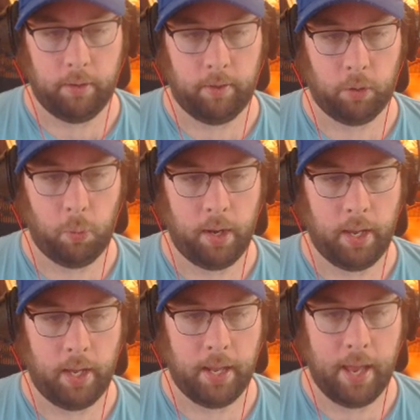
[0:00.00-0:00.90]

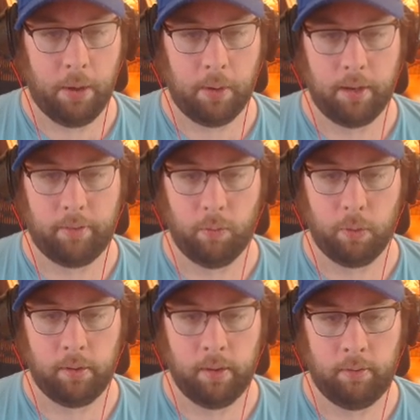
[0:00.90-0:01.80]
618 and now it is a
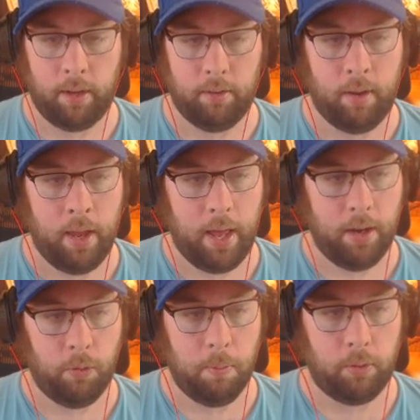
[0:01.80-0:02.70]
resistance,
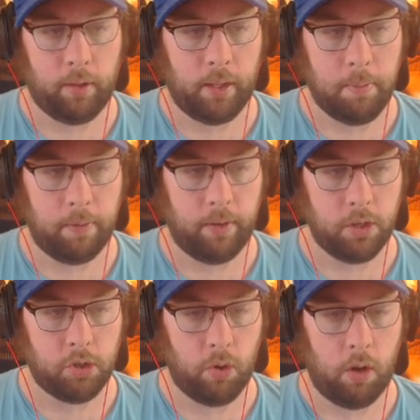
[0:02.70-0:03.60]
and it will most likely be a very
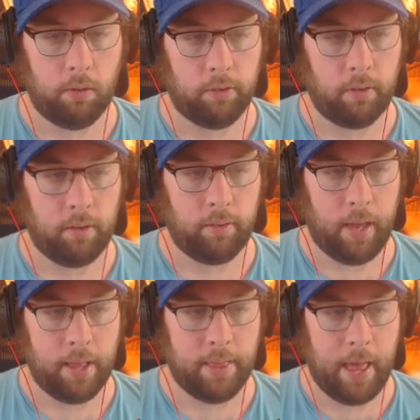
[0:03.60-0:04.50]
strong resistance
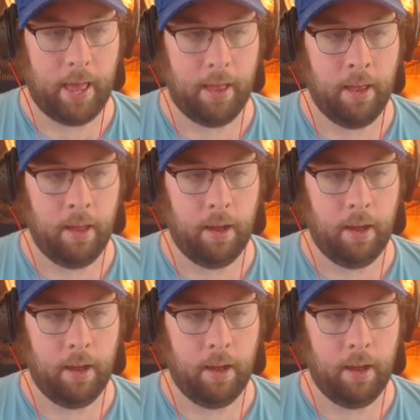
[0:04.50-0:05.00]
at that.